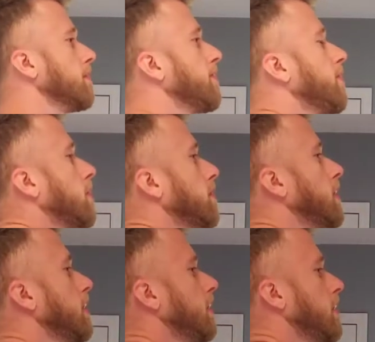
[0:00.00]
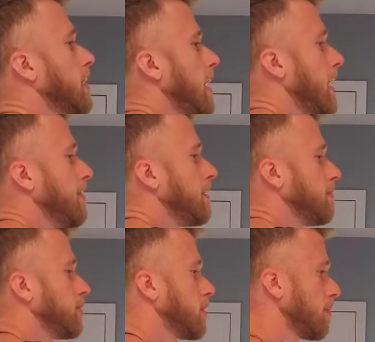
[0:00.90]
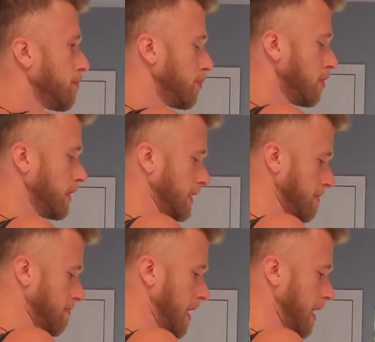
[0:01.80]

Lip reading: them forward and then start pulling them